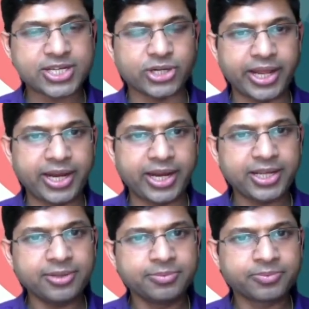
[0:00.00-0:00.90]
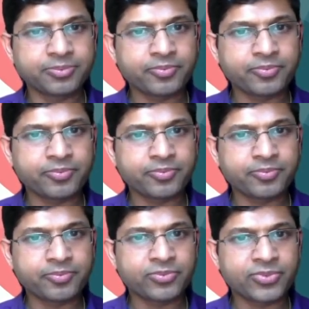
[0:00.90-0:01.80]
and then they have to be
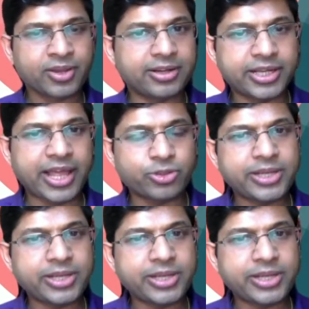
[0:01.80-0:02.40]
transformed